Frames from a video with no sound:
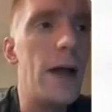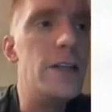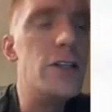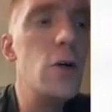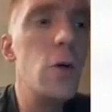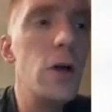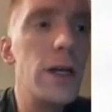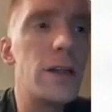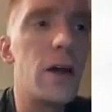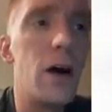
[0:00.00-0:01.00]
do want to
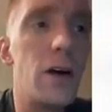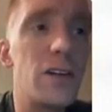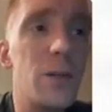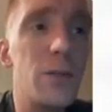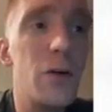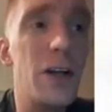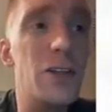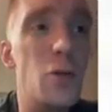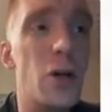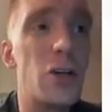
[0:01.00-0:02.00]
get the hogs up though. I
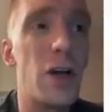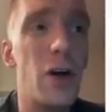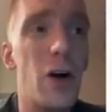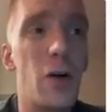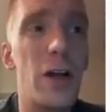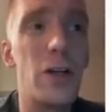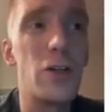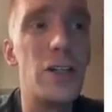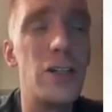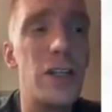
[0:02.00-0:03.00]
do want to try the hog rider
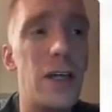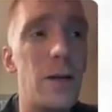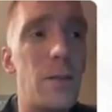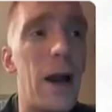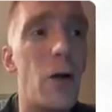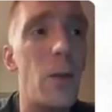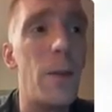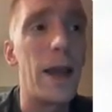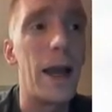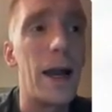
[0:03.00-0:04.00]
strategy that
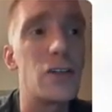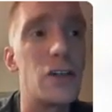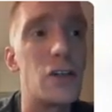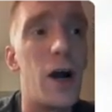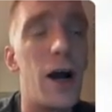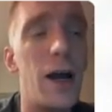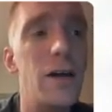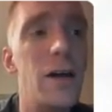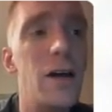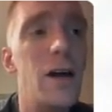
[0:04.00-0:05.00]
Powerbang actually
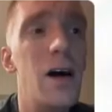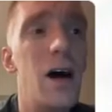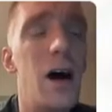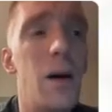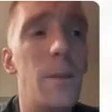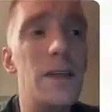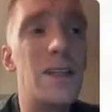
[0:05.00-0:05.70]
tried. He's